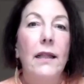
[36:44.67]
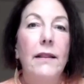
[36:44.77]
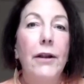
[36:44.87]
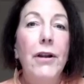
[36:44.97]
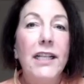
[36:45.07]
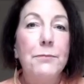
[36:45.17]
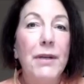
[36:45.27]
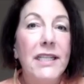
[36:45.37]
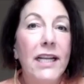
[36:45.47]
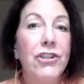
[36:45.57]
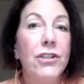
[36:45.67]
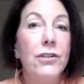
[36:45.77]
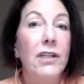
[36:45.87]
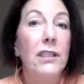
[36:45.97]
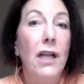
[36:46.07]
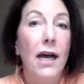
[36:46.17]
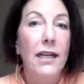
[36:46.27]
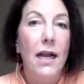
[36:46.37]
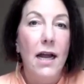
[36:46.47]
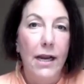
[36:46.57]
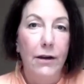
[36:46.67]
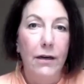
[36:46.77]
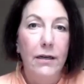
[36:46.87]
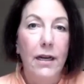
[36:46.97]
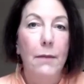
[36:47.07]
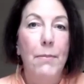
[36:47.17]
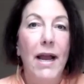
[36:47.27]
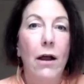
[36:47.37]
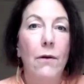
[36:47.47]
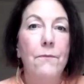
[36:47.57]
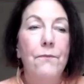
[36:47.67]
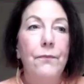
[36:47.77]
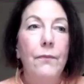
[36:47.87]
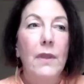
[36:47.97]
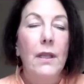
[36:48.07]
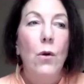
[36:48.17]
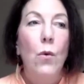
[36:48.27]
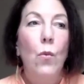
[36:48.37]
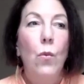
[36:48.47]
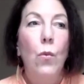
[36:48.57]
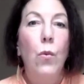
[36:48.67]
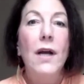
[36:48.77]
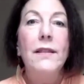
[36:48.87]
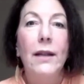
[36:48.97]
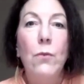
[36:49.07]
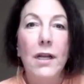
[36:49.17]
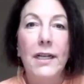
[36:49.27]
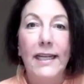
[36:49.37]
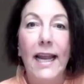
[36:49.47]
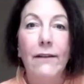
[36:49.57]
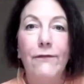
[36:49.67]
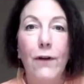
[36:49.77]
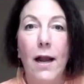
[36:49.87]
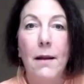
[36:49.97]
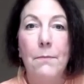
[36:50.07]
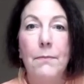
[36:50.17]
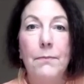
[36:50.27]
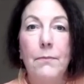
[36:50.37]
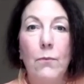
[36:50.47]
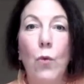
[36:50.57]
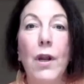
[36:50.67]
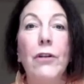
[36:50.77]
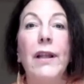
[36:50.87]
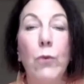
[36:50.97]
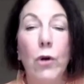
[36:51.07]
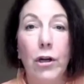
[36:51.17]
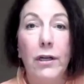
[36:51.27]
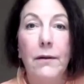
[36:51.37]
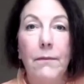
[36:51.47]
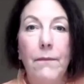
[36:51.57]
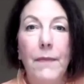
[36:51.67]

their expectations are a lot higher about what they want to get from where they work.